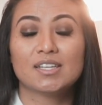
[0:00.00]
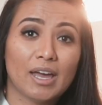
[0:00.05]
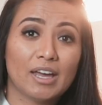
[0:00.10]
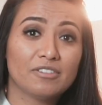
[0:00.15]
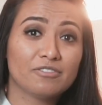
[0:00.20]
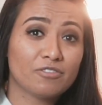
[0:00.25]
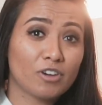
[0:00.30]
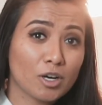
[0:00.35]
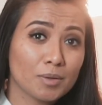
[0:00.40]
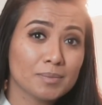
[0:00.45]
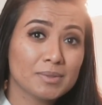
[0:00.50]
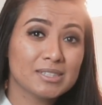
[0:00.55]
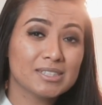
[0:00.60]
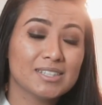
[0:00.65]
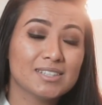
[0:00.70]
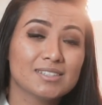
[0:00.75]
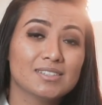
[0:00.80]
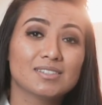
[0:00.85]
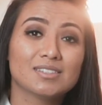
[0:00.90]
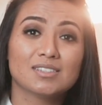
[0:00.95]
and
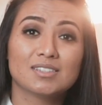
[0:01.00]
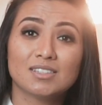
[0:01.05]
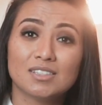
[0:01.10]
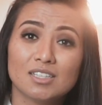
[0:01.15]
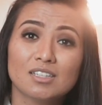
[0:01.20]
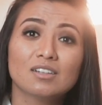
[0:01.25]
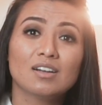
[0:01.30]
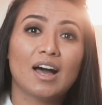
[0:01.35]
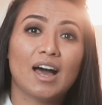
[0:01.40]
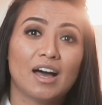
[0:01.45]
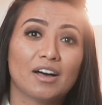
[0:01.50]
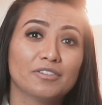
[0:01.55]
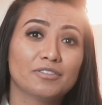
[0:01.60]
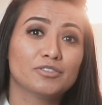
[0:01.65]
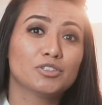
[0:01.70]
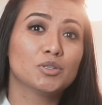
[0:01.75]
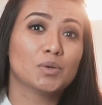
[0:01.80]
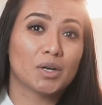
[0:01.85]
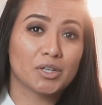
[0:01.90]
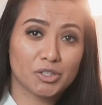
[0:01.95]
pharmacists still have
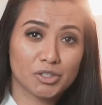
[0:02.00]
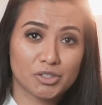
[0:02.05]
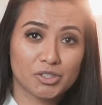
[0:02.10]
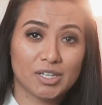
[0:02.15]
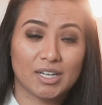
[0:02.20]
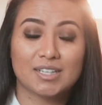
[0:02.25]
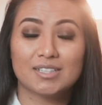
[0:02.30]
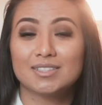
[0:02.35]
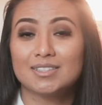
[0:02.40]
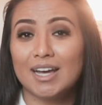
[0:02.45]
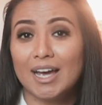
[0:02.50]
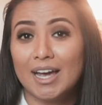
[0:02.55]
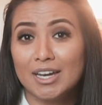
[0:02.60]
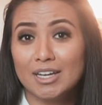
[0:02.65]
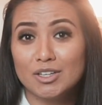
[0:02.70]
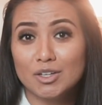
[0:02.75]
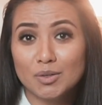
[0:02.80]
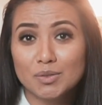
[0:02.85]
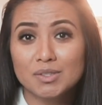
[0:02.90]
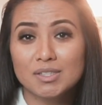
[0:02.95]
to understand
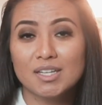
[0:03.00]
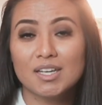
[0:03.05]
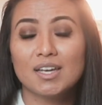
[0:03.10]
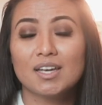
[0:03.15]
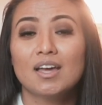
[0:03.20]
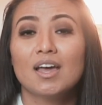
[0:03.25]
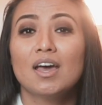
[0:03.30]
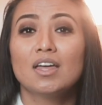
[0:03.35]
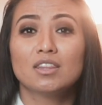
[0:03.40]
diagnosing,